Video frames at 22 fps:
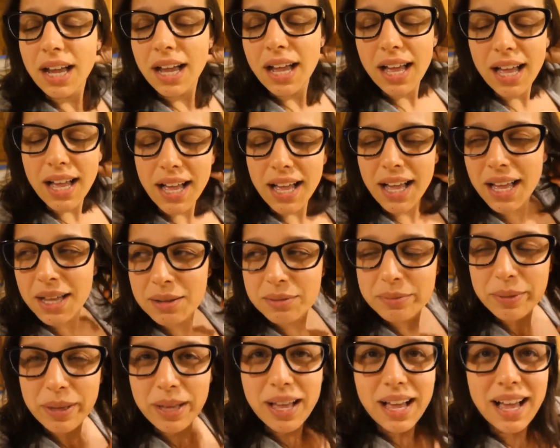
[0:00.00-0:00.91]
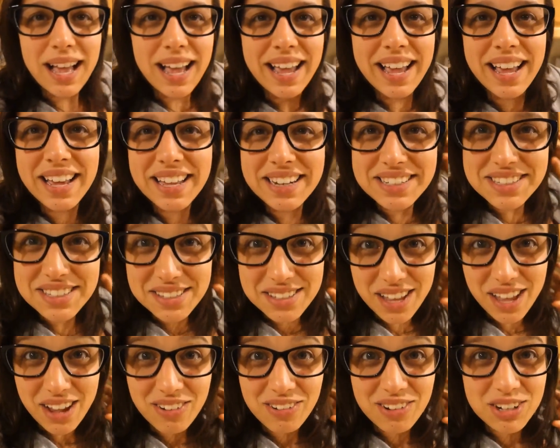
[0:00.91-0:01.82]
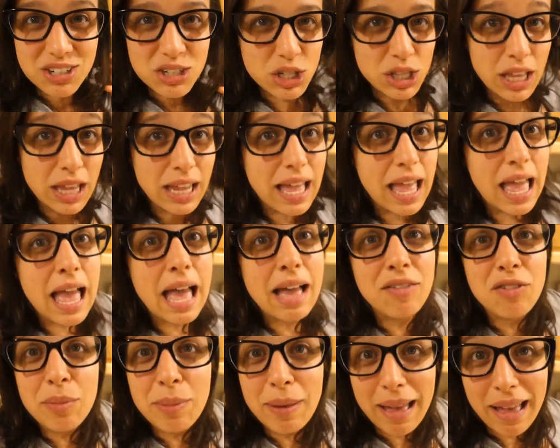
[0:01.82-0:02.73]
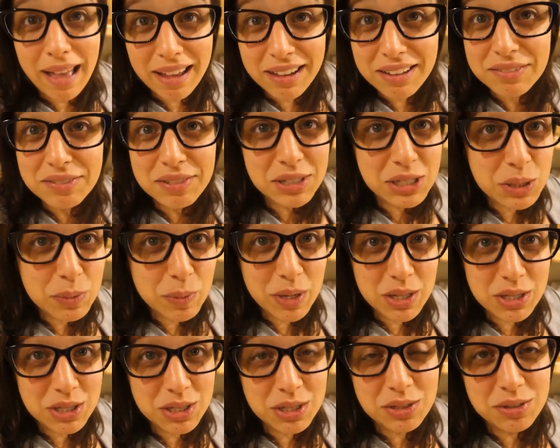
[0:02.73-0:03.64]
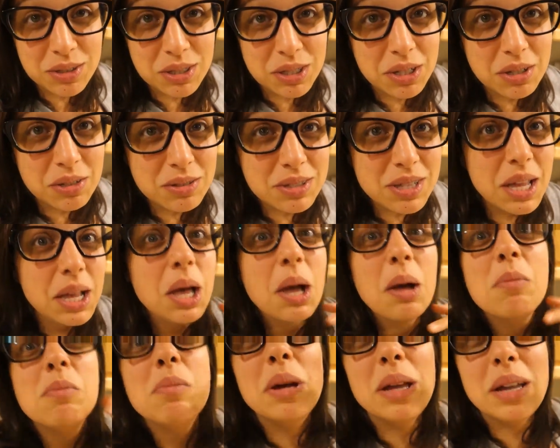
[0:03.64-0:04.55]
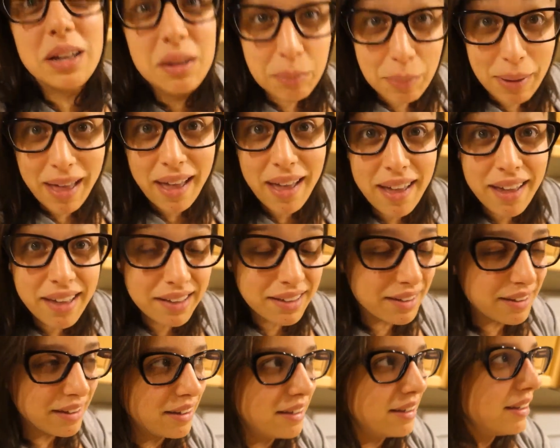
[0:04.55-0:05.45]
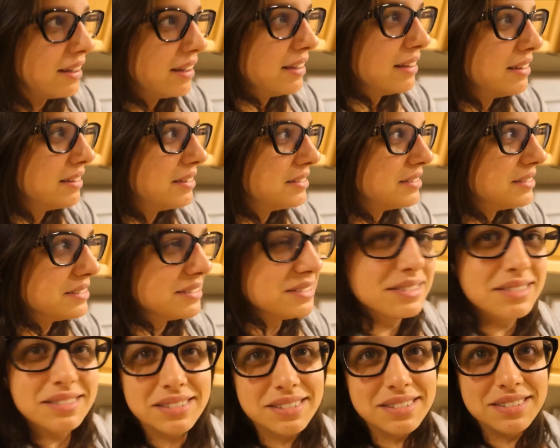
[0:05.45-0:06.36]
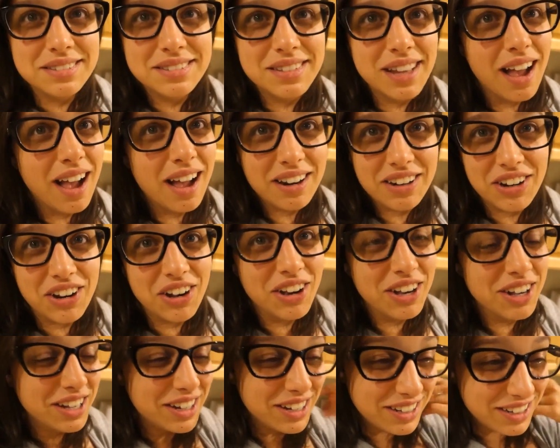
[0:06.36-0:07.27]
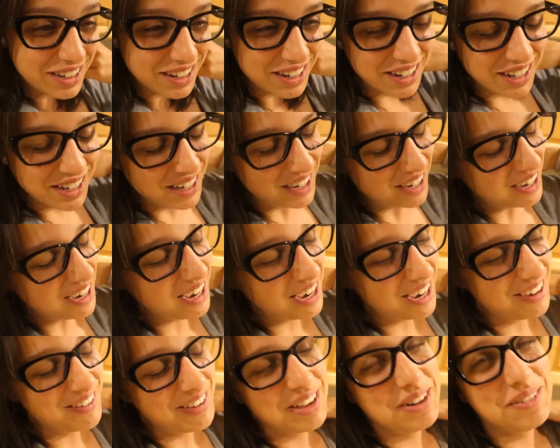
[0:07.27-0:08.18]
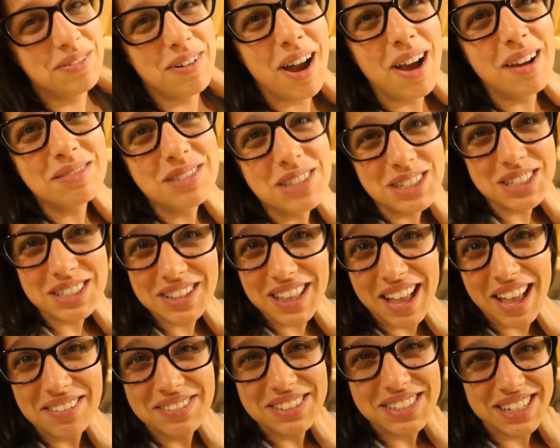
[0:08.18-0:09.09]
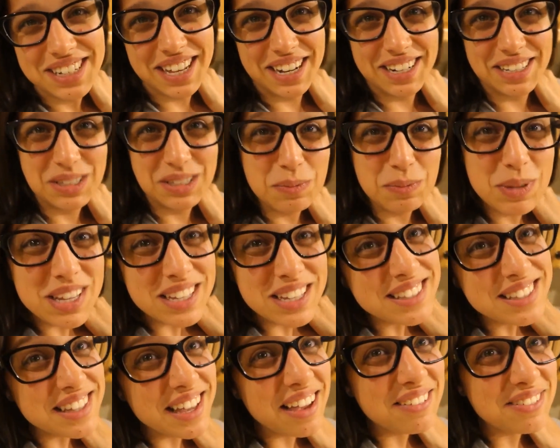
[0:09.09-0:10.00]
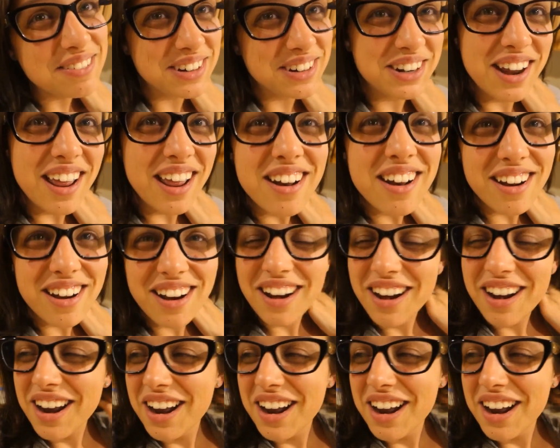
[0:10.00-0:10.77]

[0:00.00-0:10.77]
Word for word: I had a sandwich and like a half a bag of like spicy Doritos. Like a big bag. Not good. And Rob just left to get us pizza for dinner.